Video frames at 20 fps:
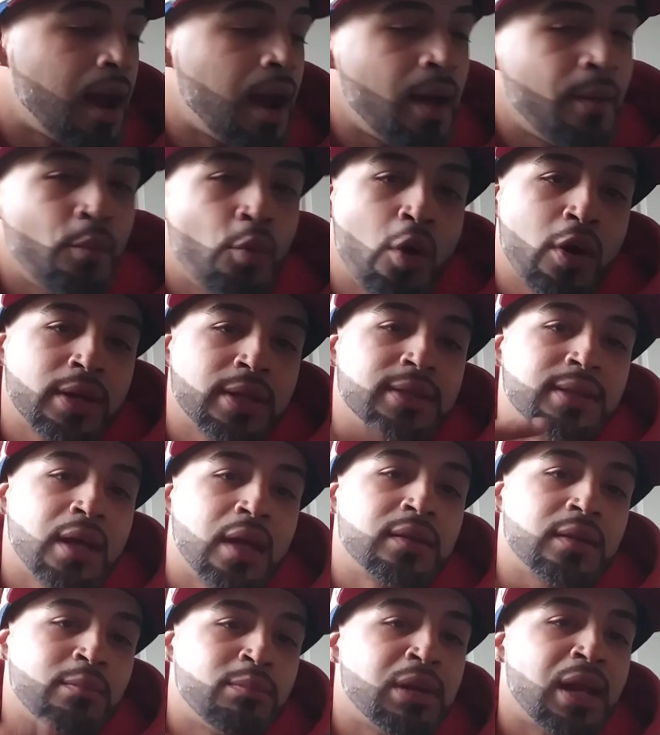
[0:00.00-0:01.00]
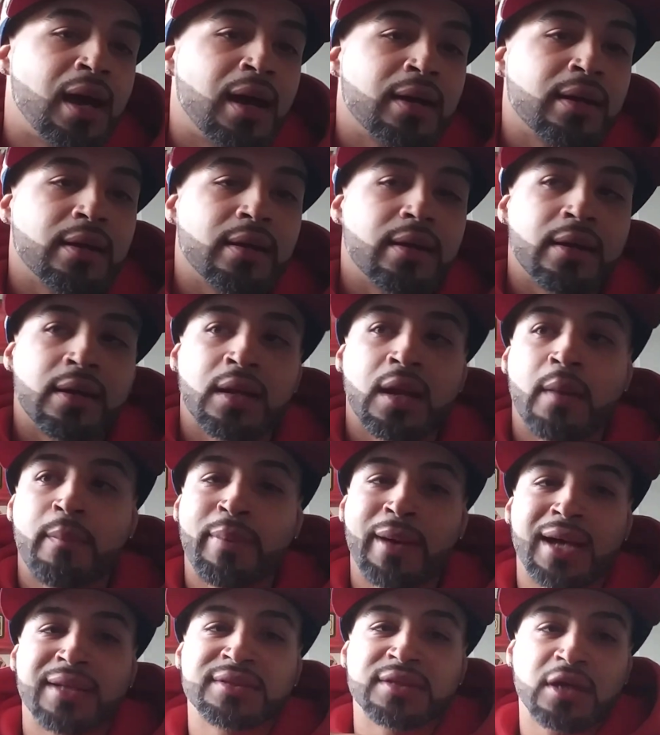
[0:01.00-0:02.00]
I'm walking down the block and I
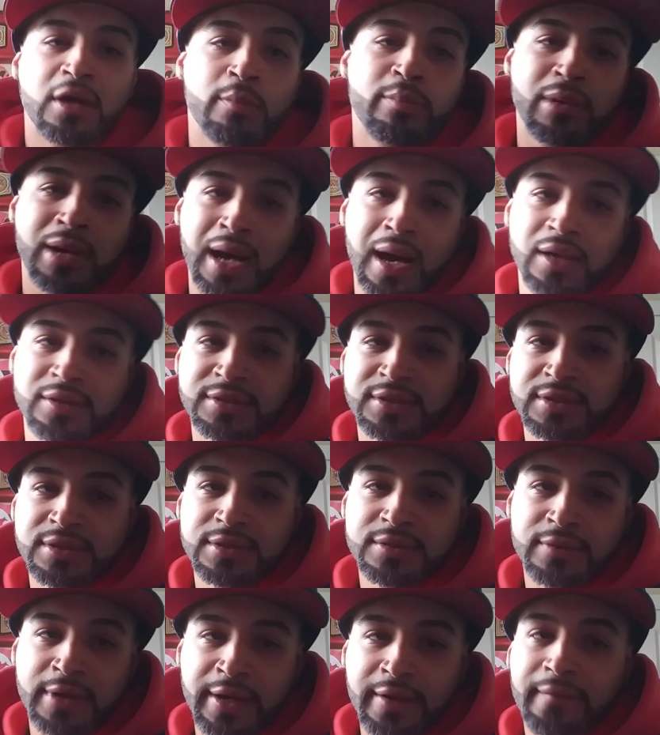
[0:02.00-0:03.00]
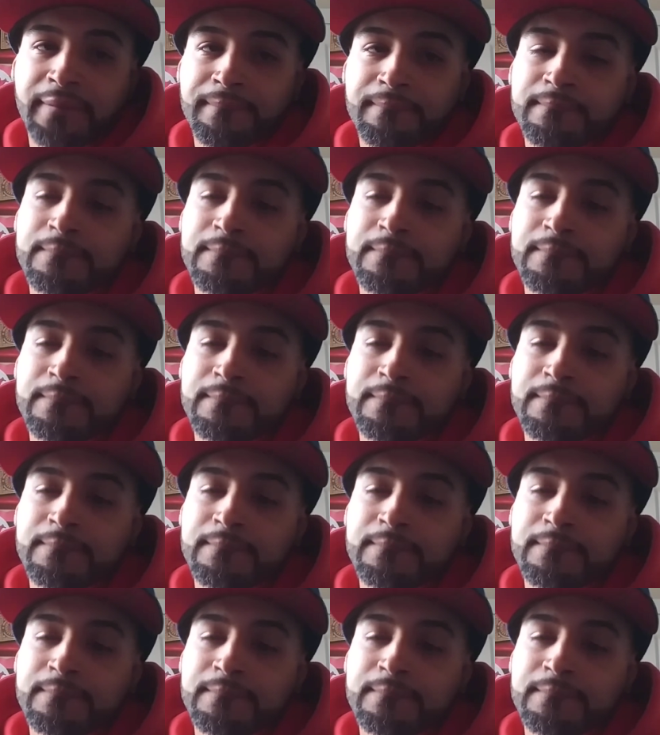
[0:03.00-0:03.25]
pass a couple of houses, right?